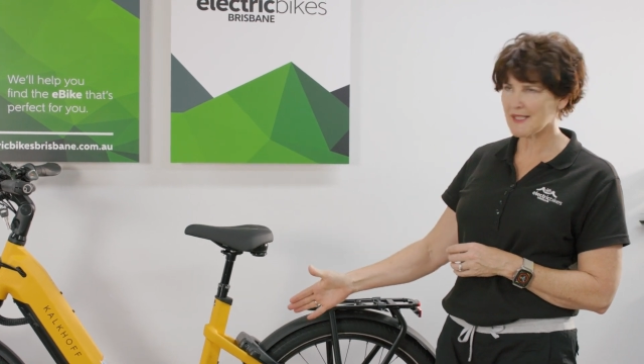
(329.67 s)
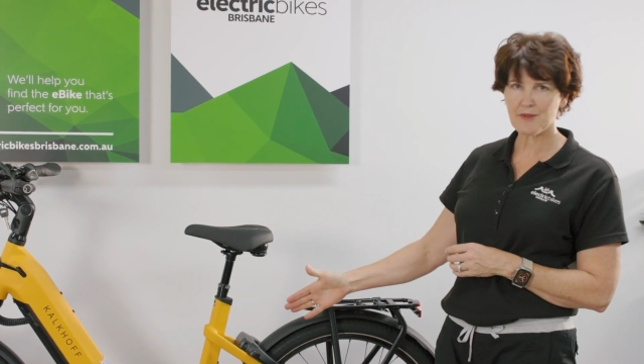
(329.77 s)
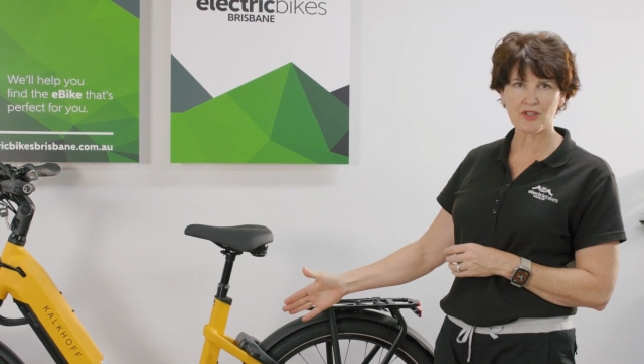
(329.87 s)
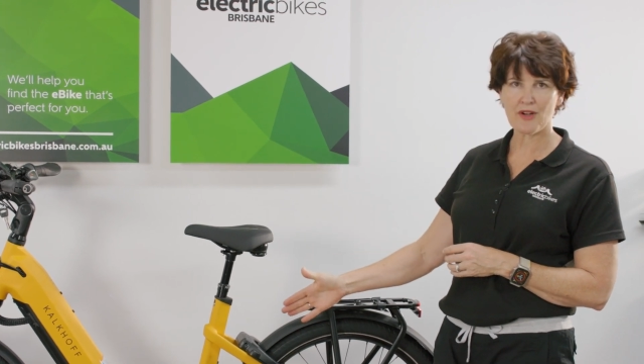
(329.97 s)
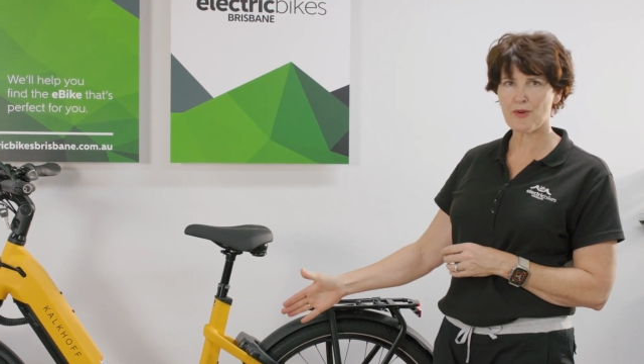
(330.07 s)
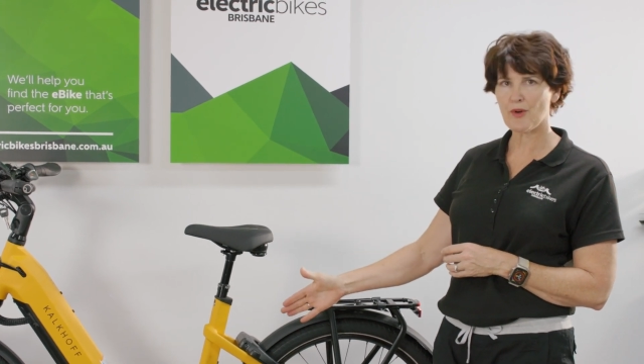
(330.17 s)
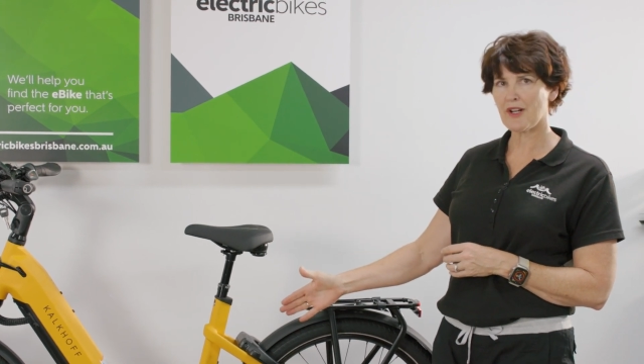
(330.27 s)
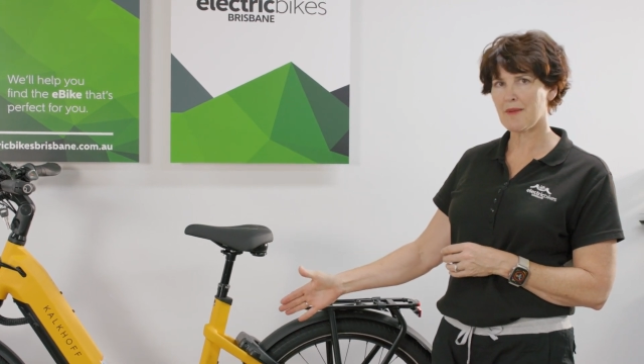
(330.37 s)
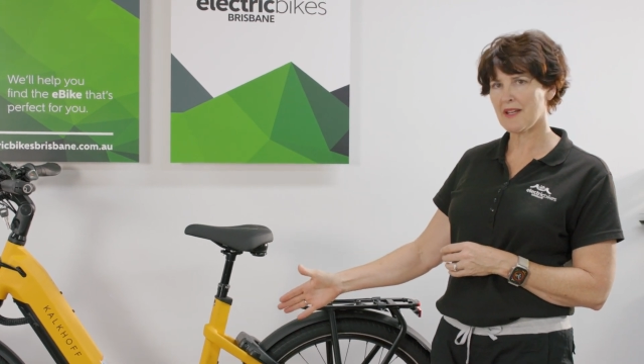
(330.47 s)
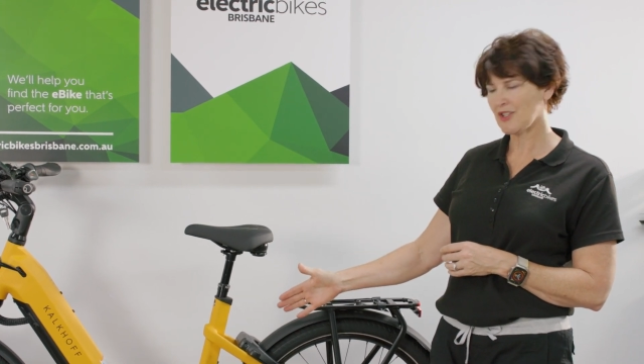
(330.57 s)
which I've
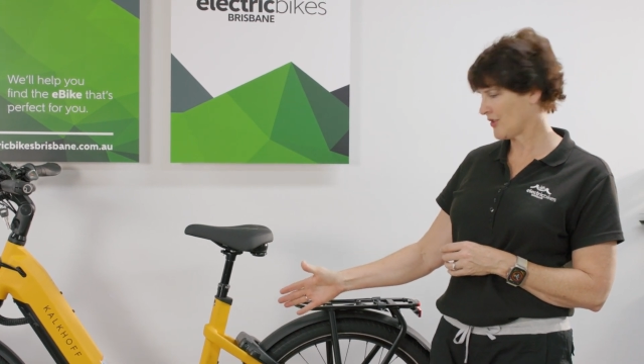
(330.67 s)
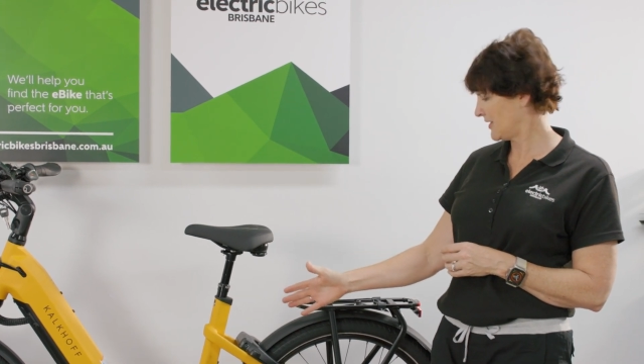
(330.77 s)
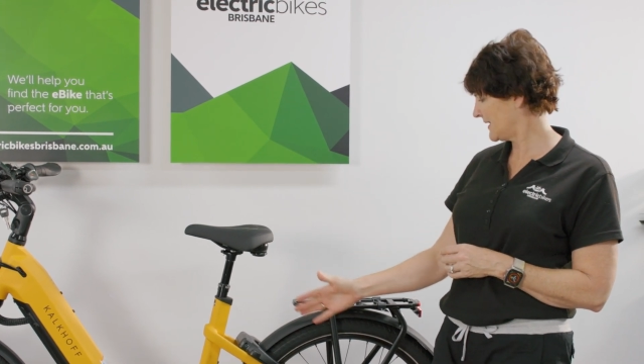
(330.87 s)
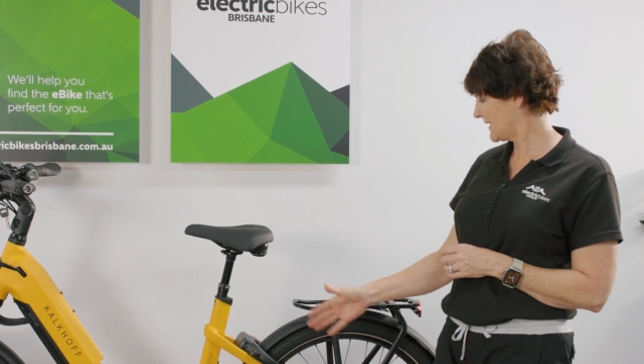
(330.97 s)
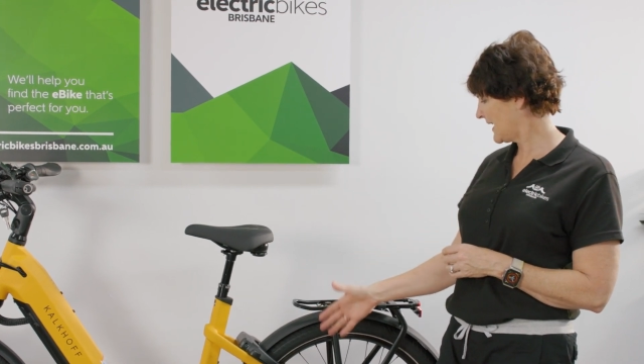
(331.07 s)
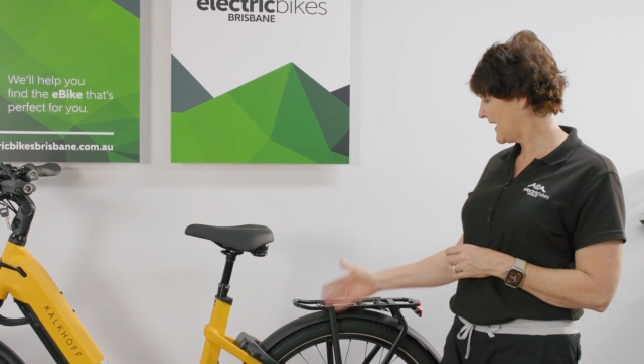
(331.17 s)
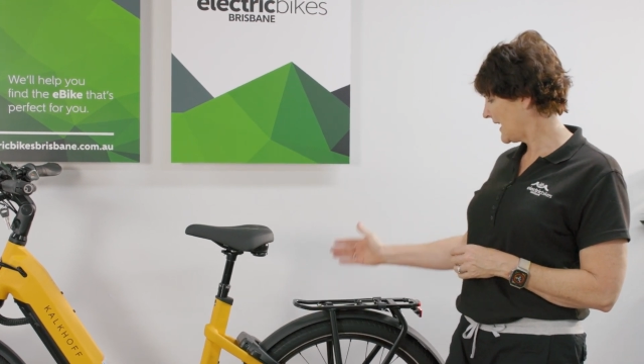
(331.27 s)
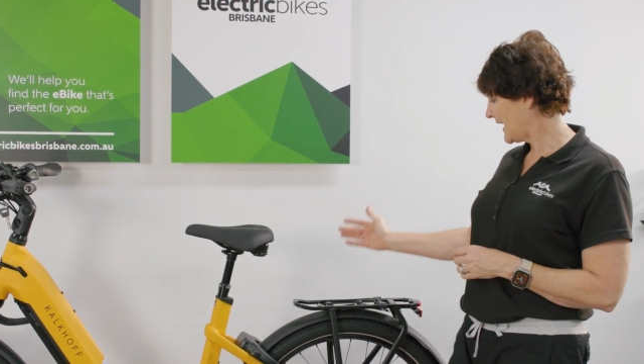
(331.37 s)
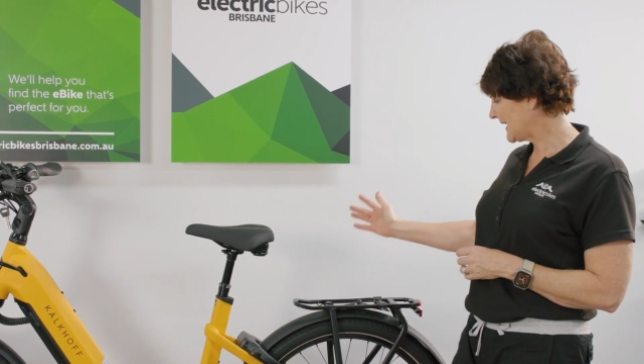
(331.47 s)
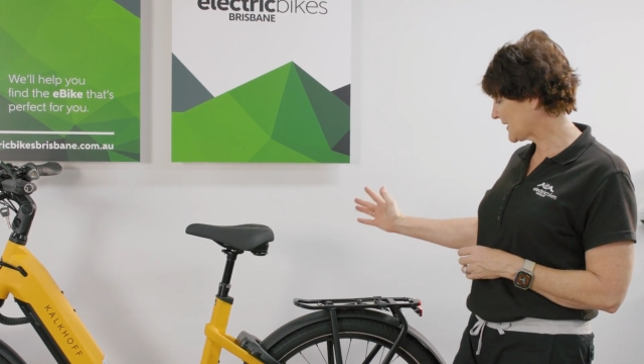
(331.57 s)
already mentioned,
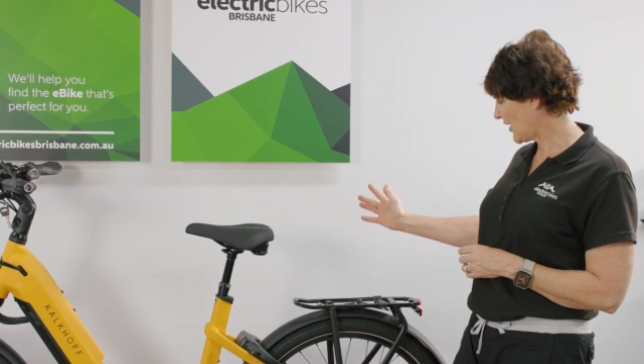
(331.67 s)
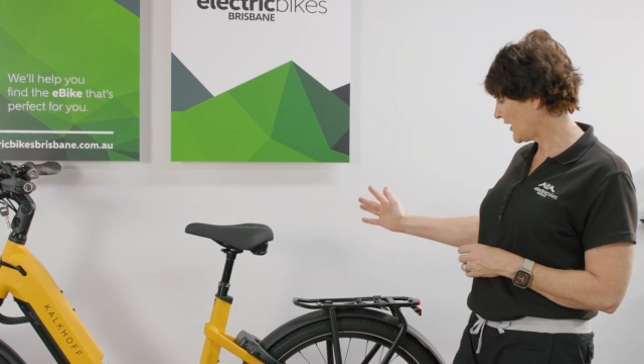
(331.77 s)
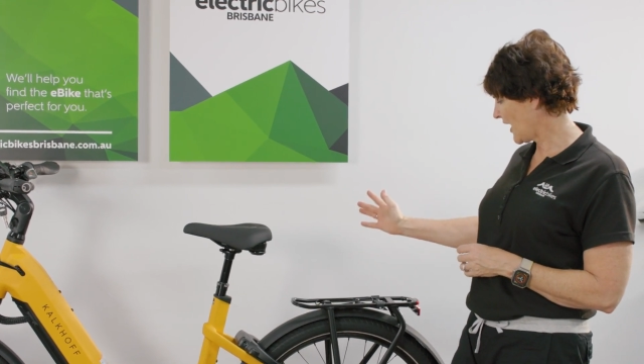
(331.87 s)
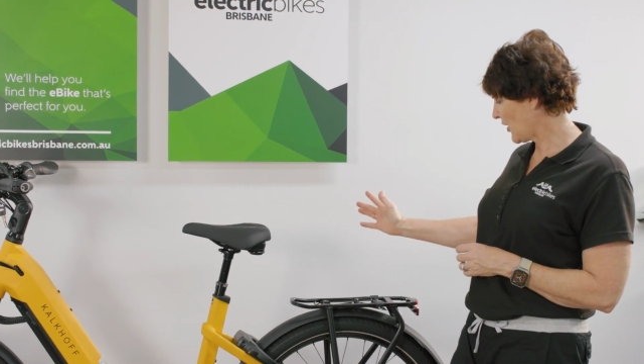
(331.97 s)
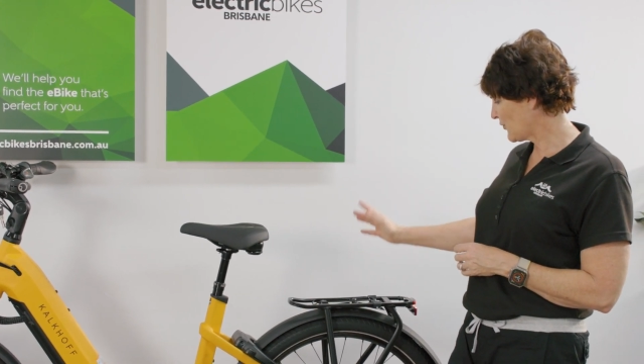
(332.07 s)
it's got a